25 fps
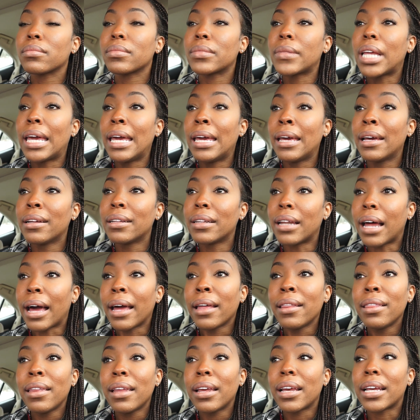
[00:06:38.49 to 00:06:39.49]
he
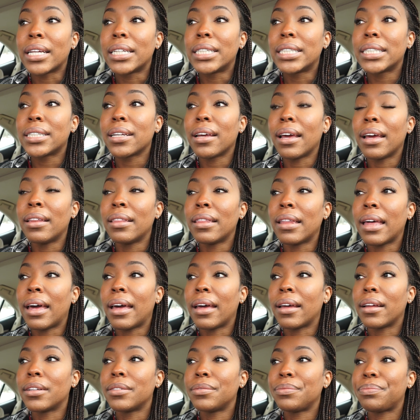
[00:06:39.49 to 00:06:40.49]
aligned this and that